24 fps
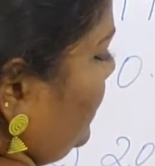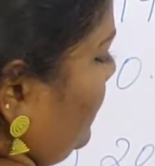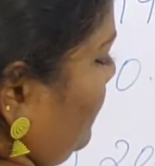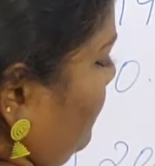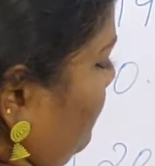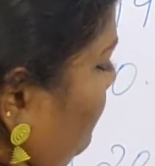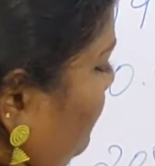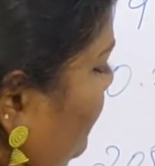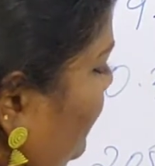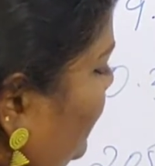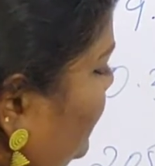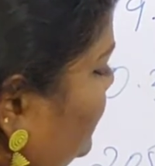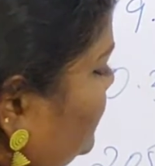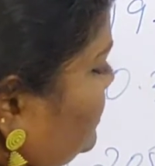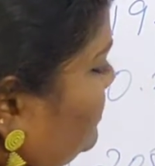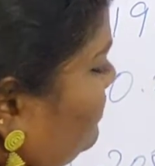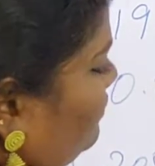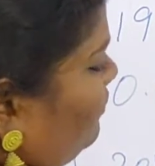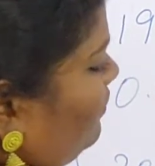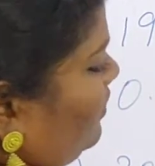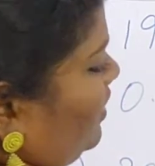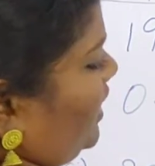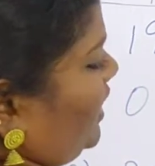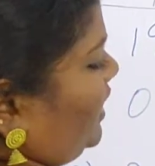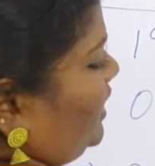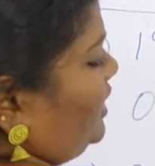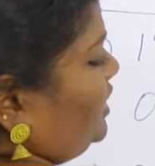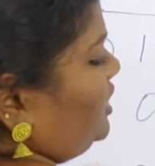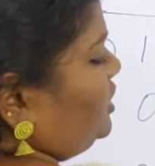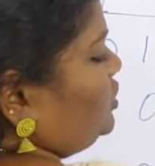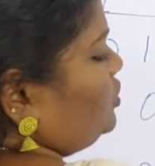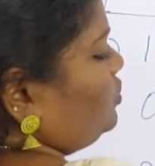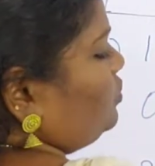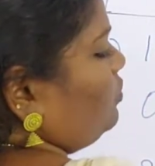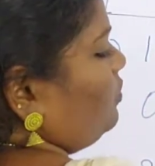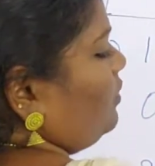plus 5 into
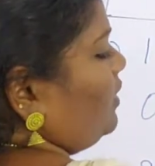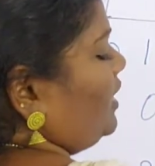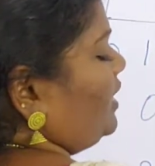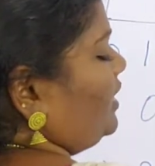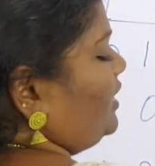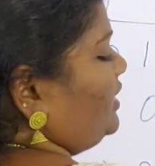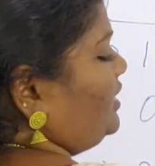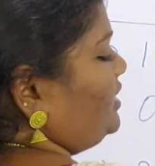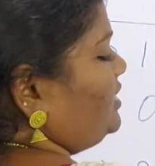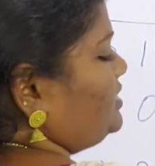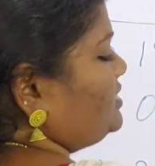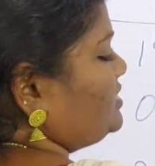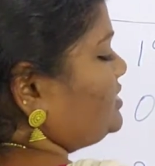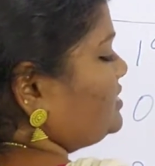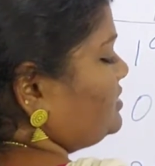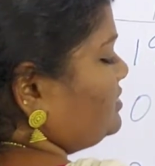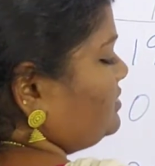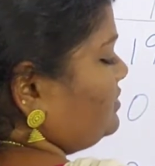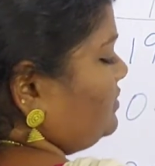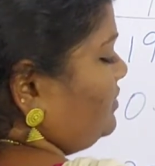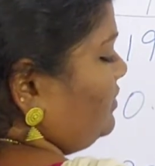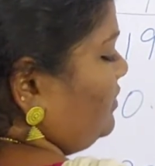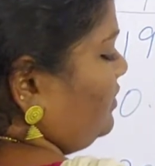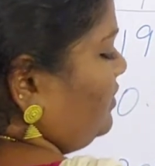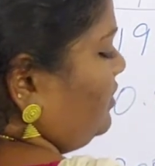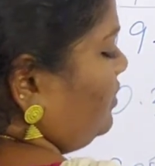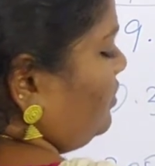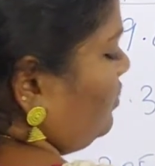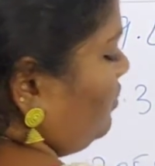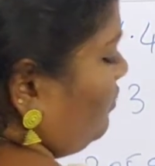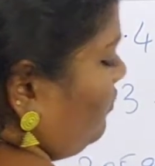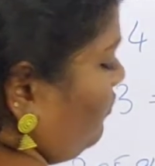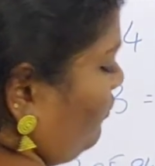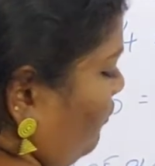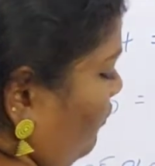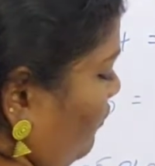1 is
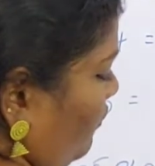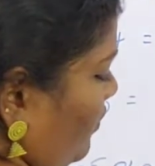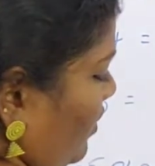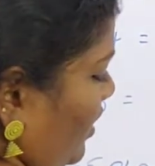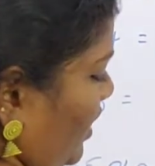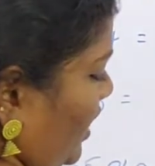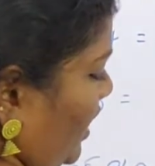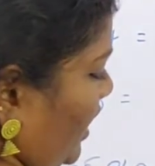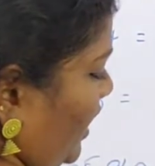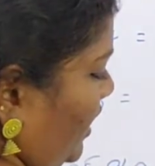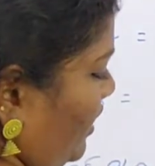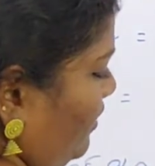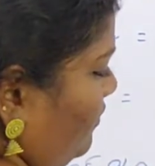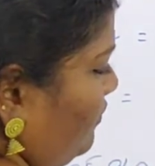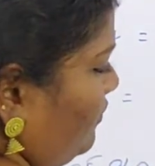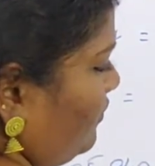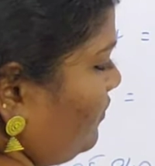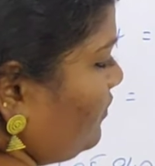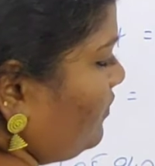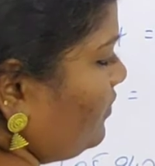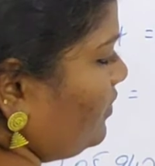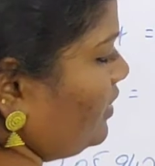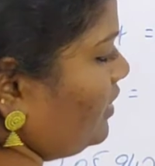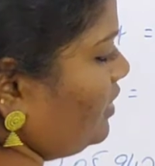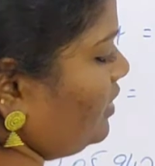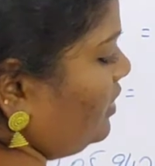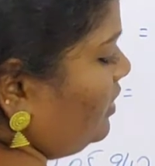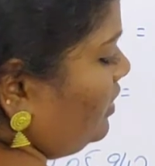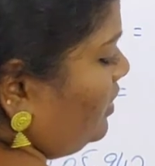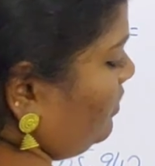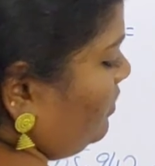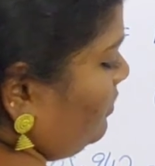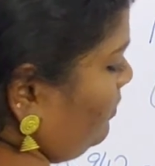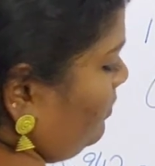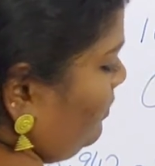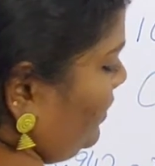5
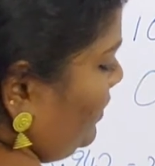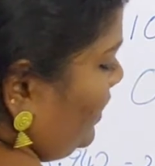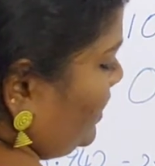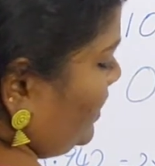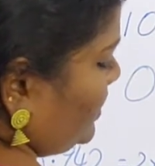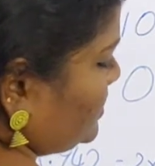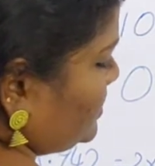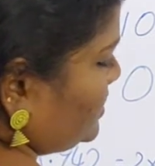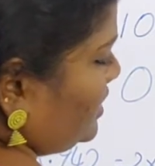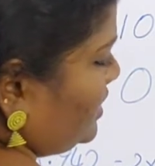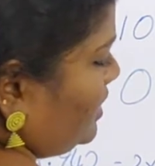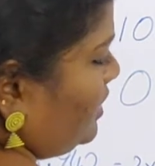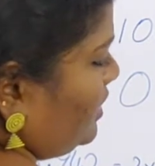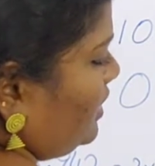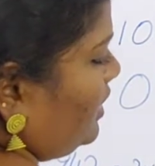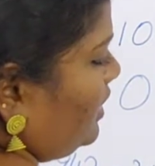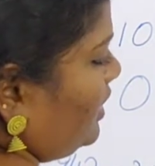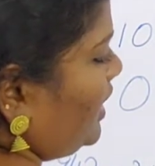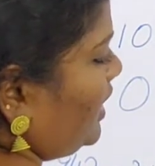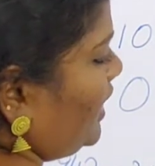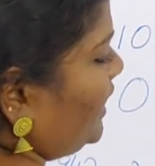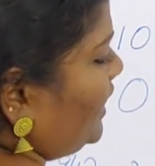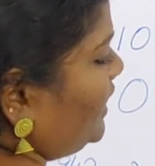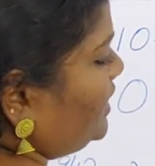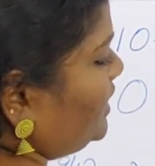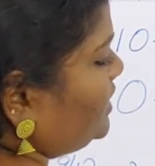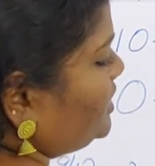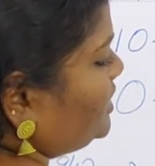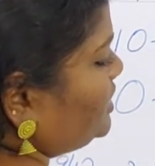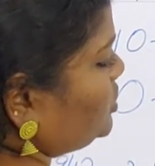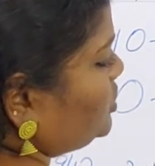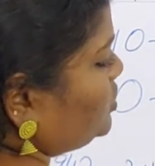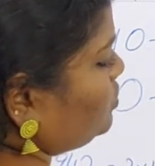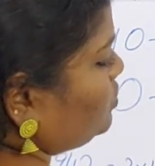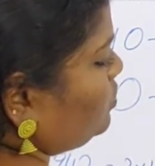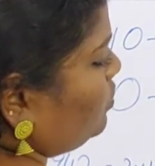plus 9 into
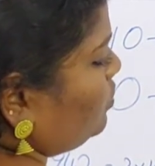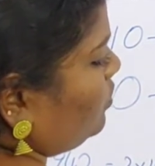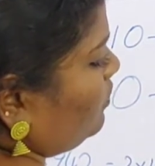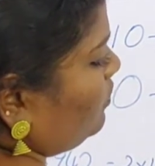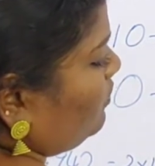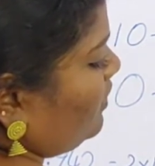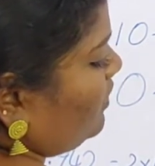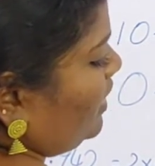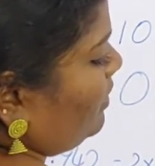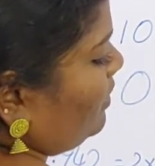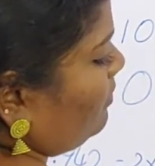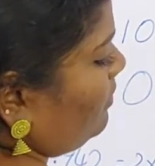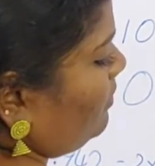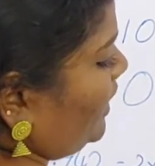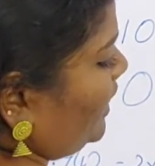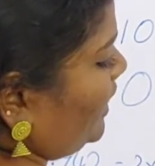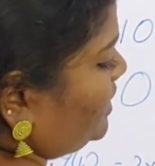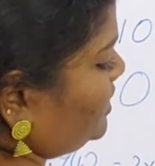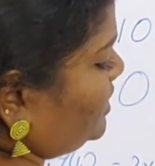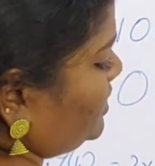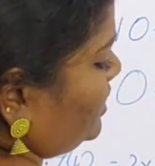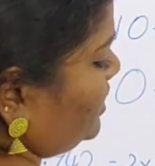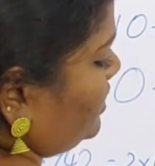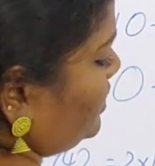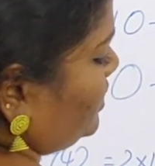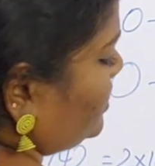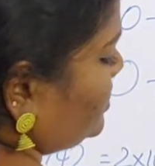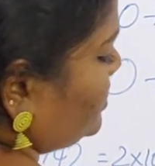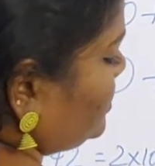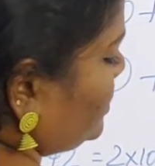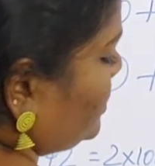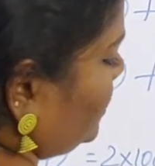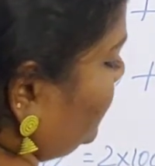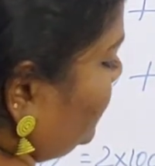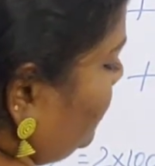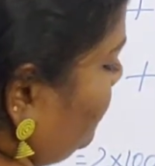1 by 10 is
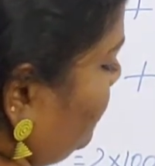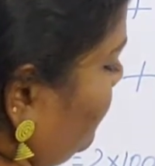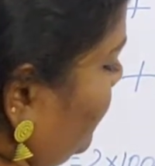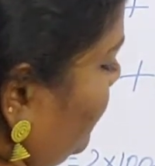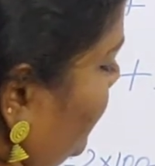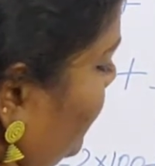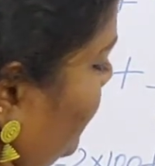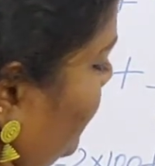nothing but